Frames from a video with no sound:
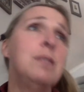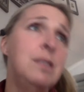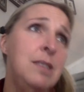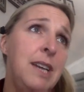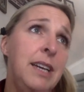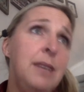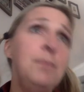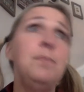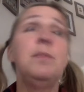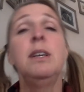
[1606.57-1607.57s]
Take it.
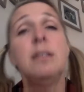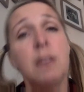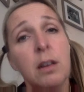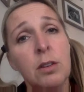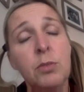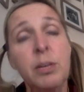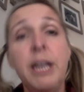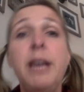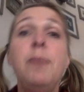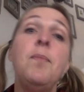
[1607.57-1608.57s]
It's on
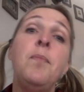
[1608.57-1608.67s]
Illuminate.